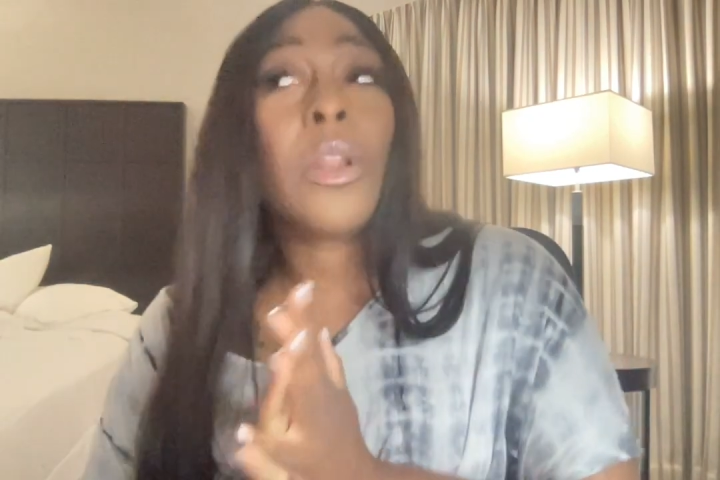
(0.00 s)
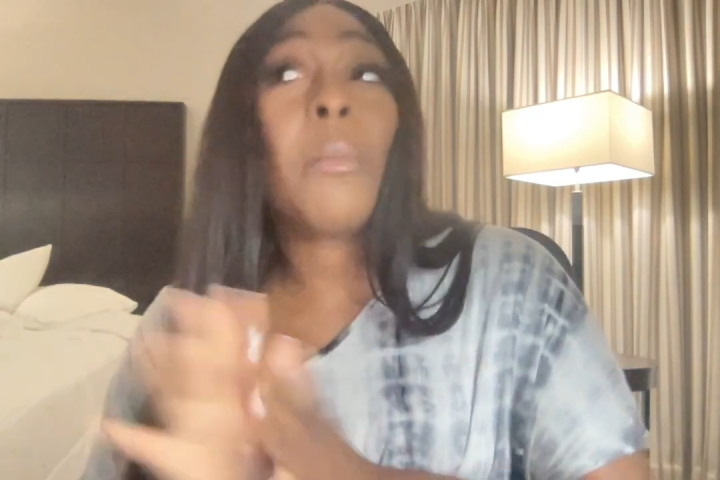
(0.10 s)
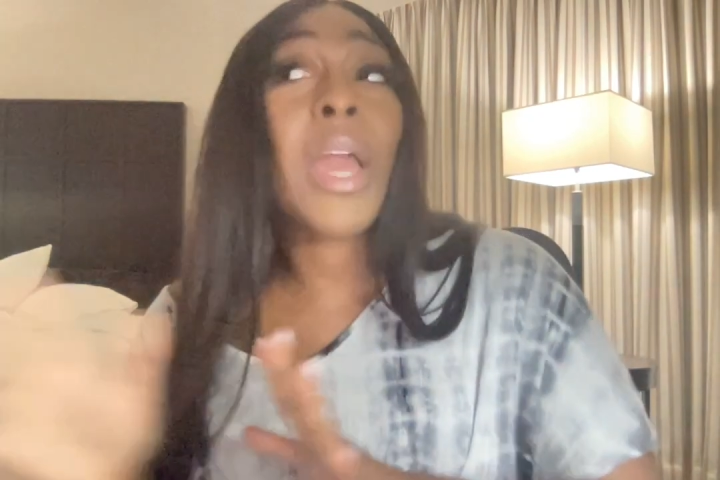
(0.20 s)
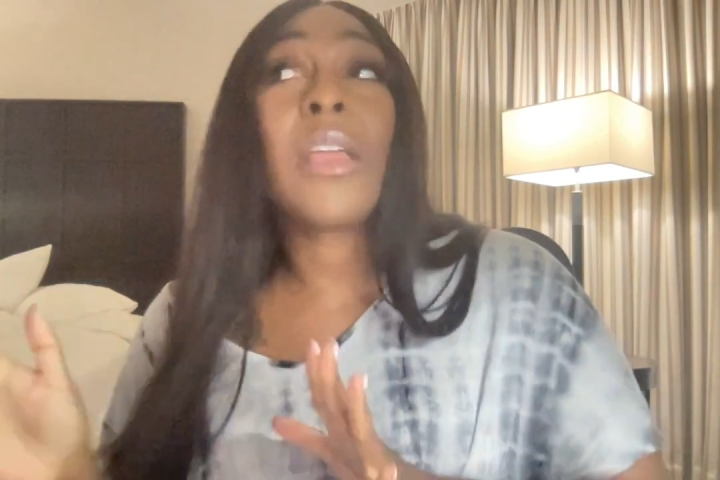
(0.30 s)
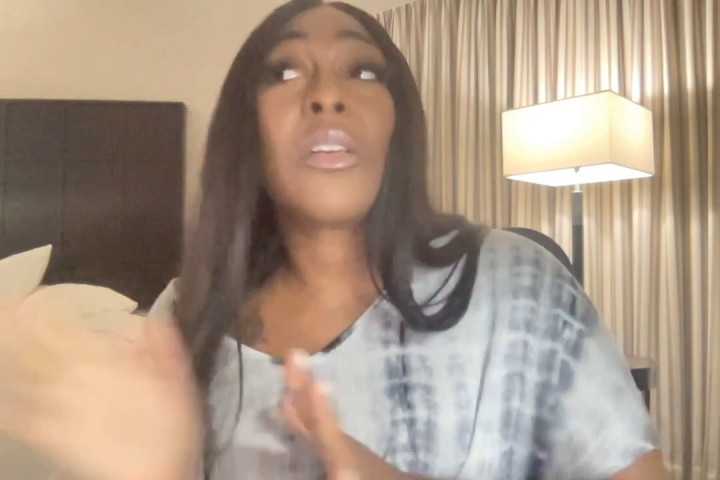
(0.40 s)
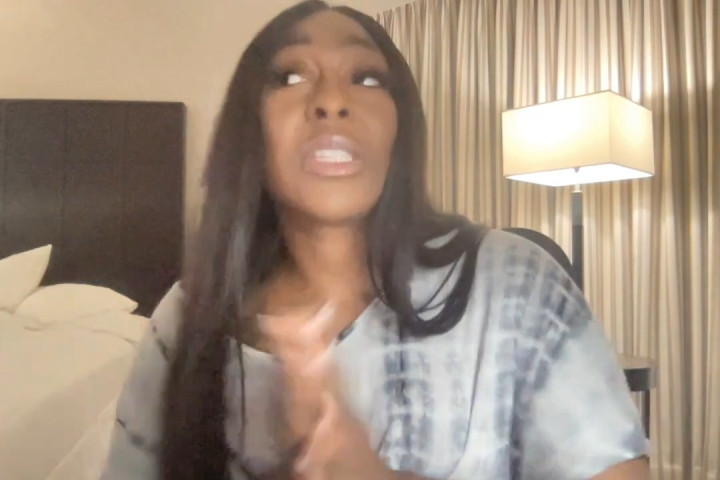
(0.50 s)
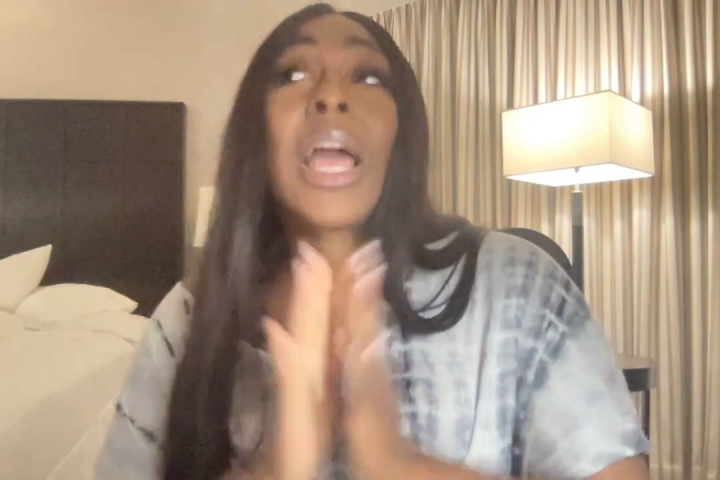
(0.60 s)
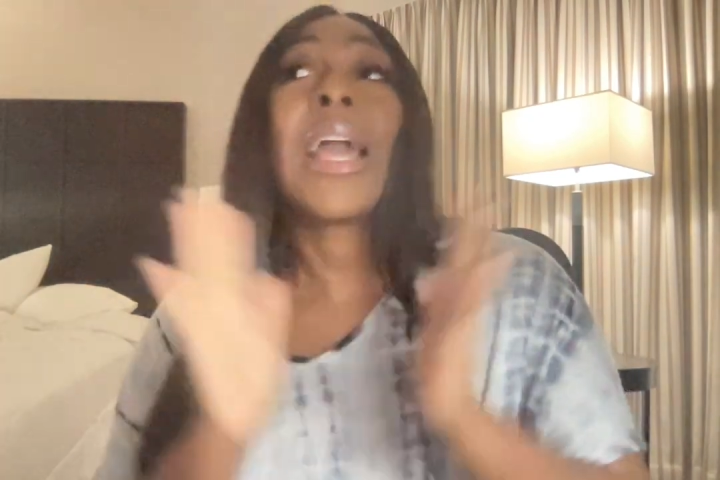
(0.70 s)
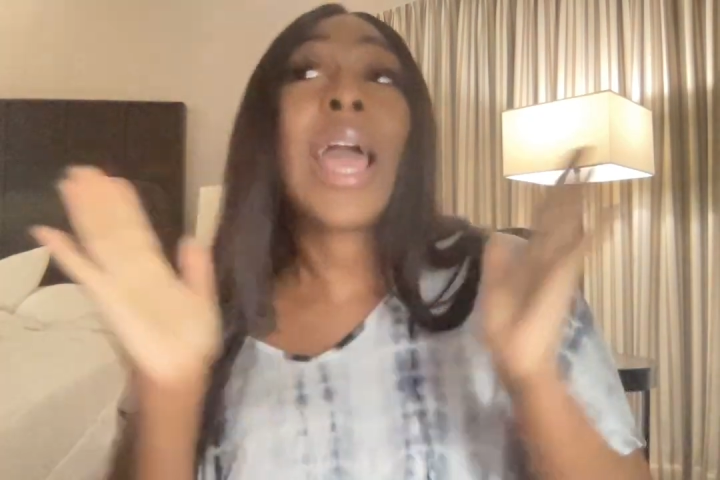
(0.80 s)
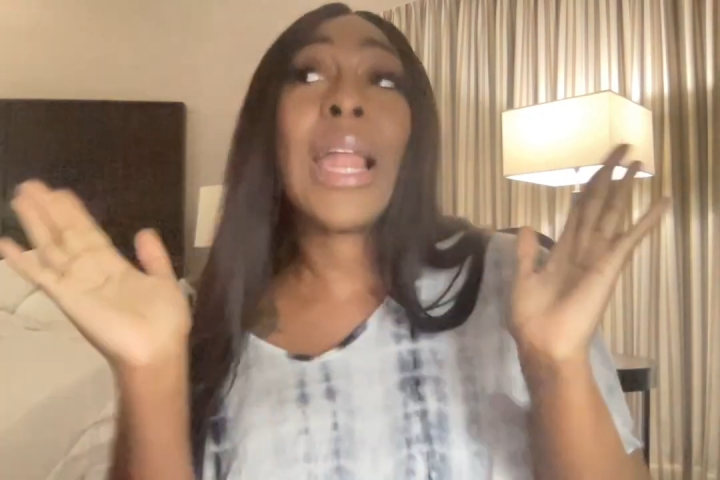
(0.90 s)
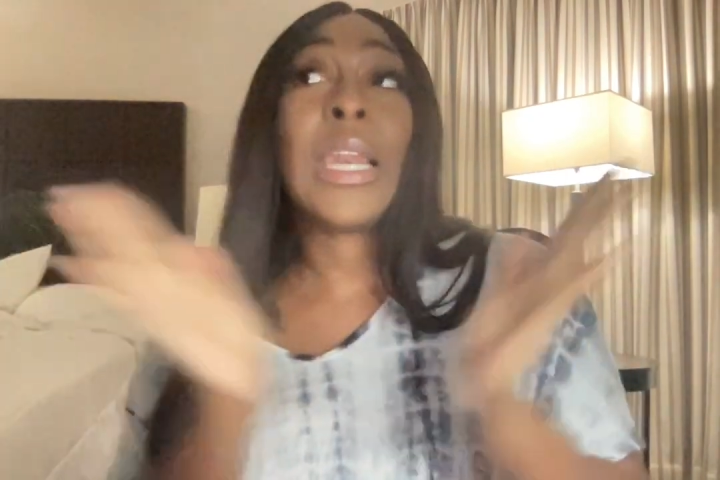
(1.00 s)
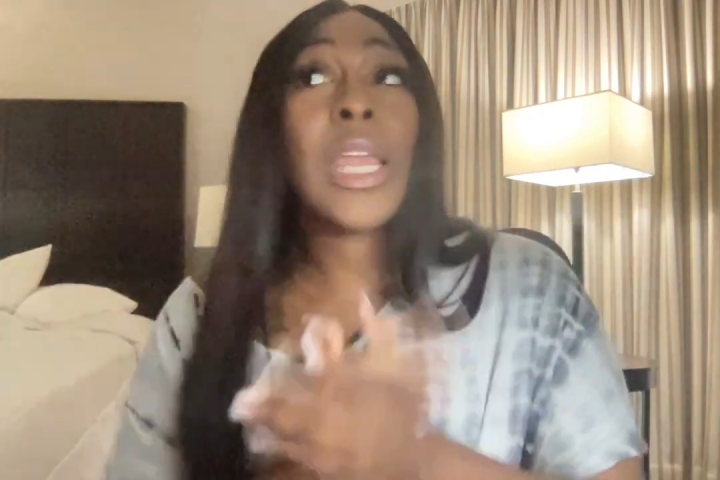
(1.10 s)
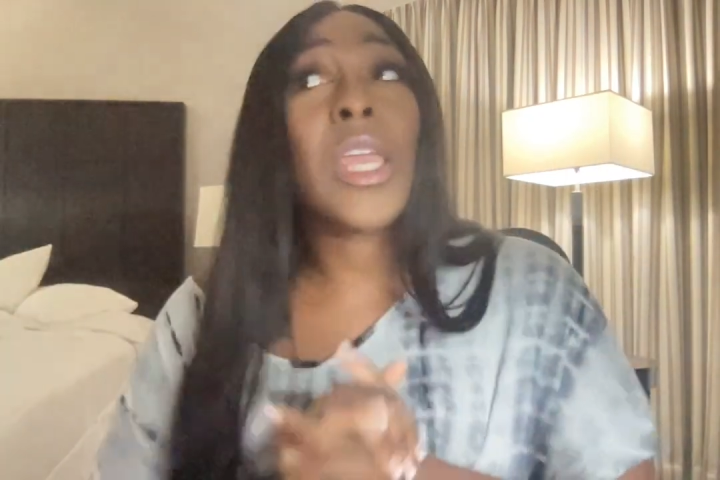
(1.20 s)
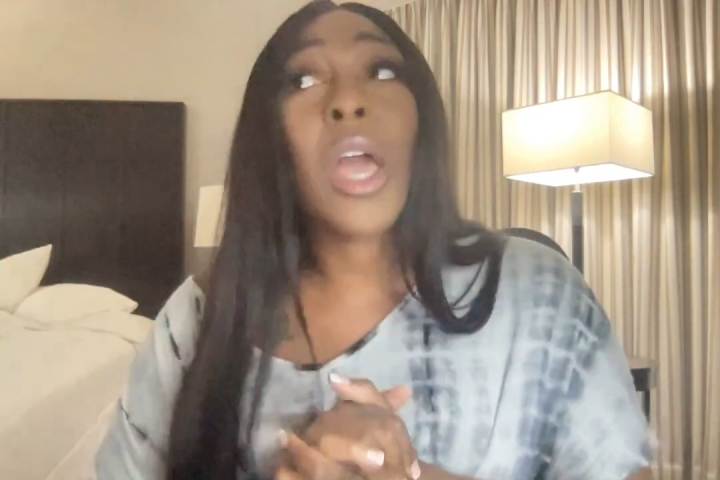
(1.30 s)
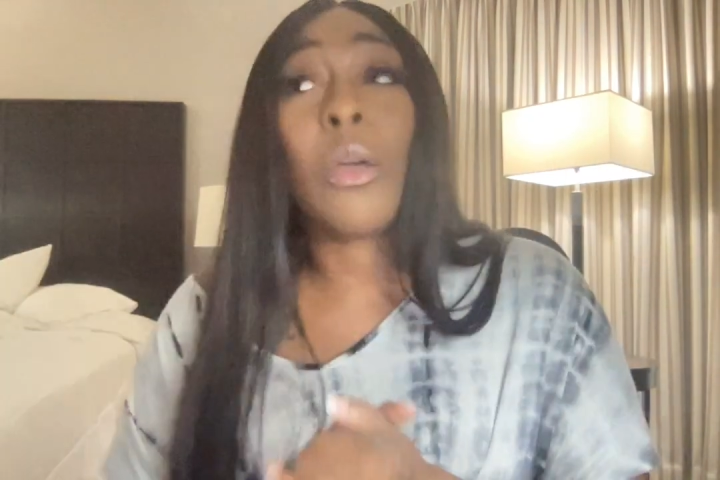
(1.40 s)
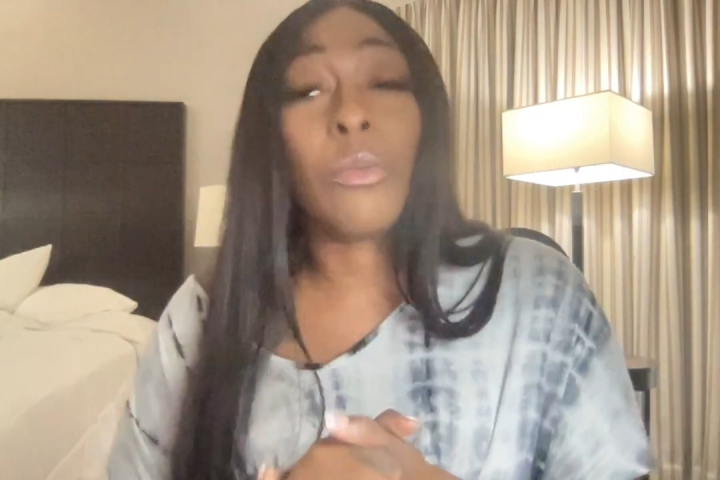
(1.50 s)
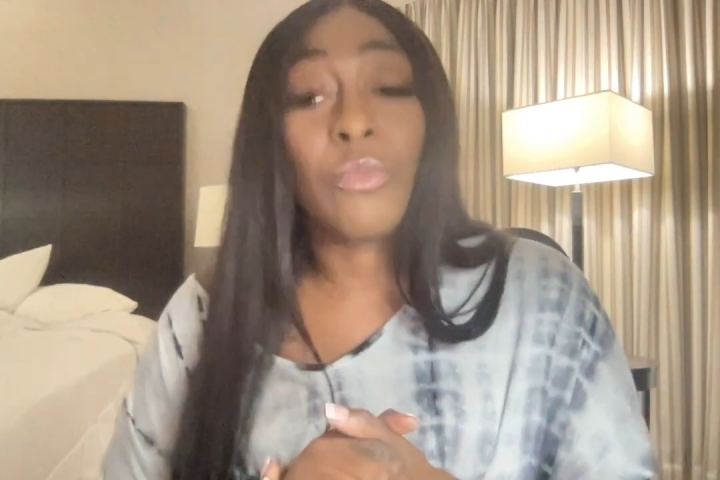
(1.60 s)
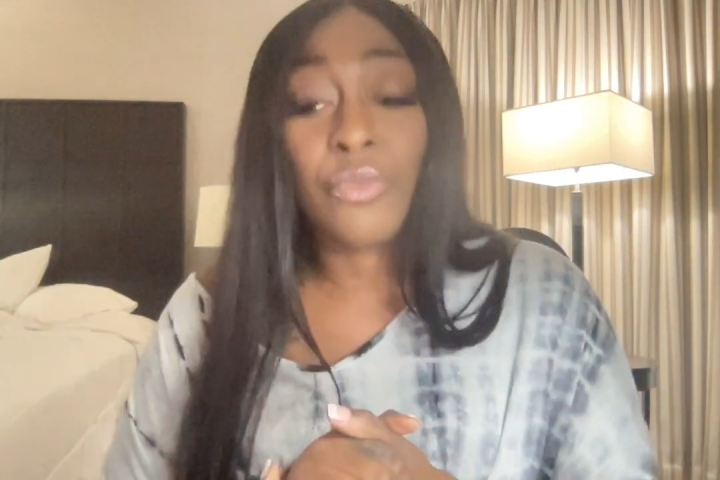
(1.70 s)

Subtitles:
nobody else. I got Leo.